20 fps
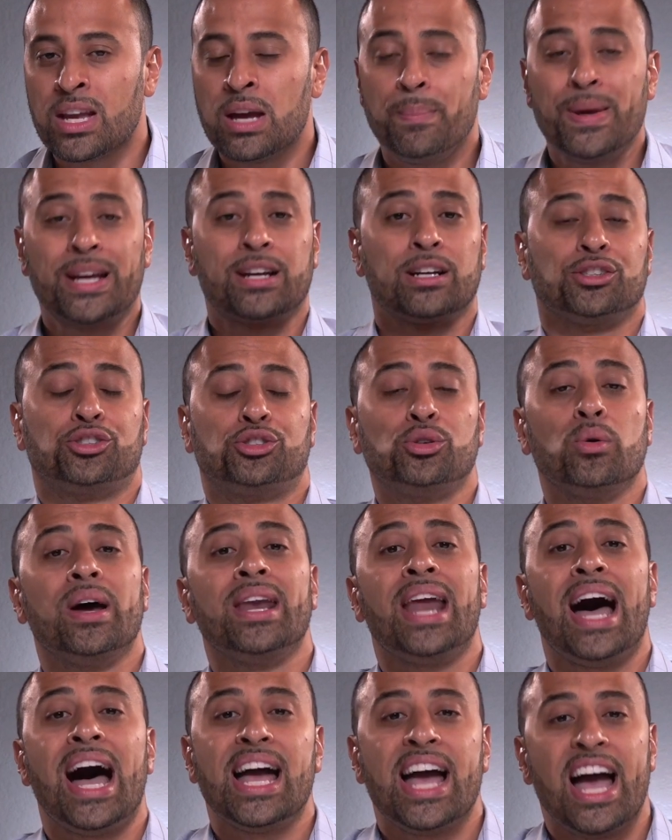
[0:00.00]
because you
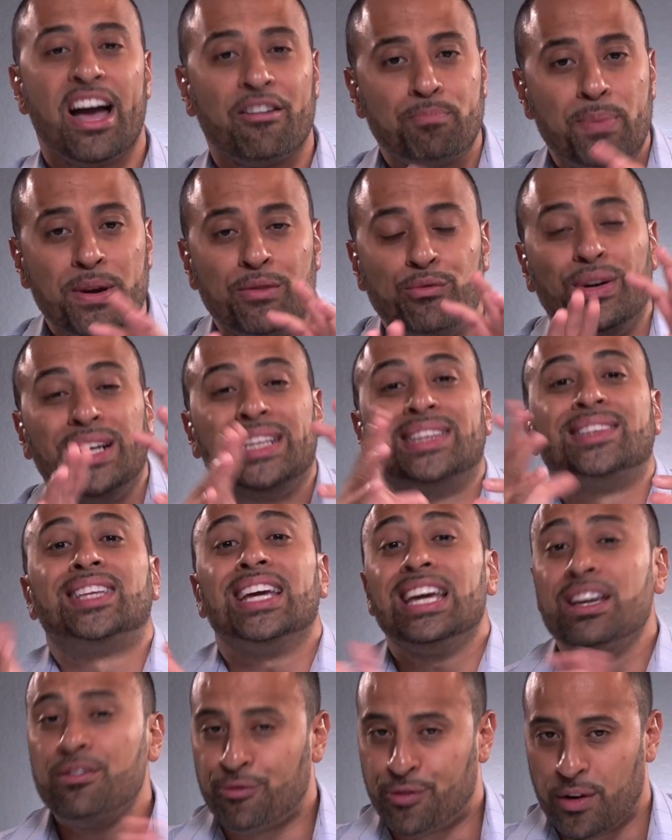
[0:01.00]
and I have been
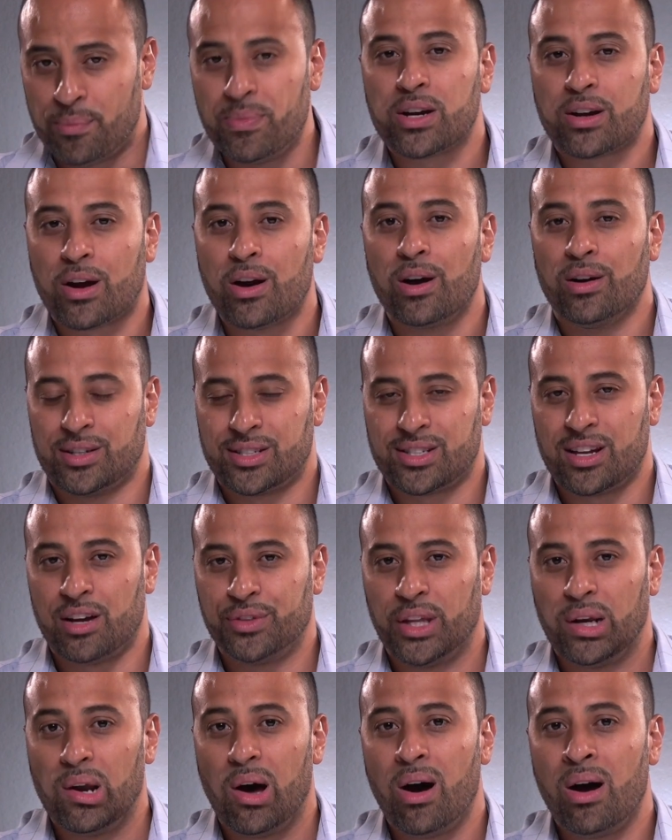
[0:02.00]
redeemed from the curse
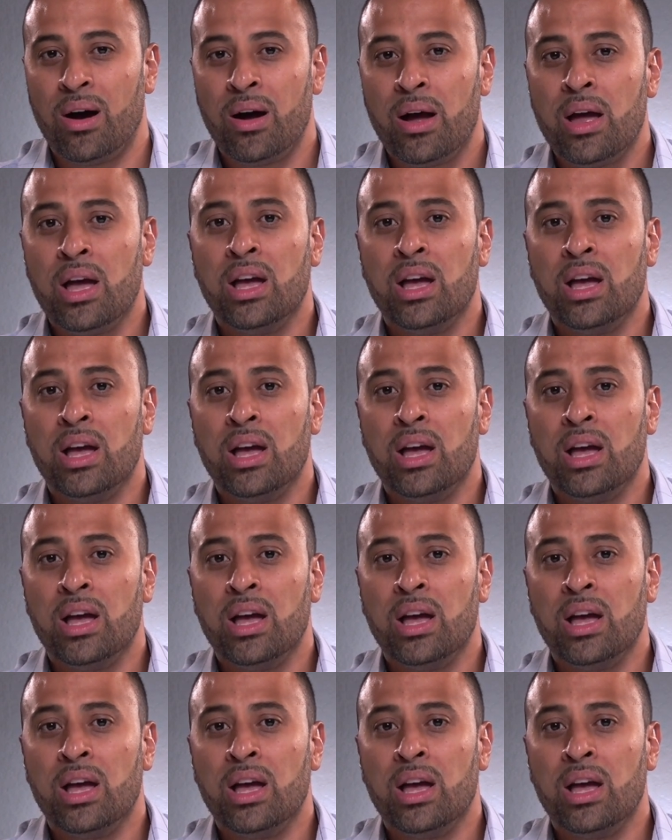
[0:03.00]
of the law.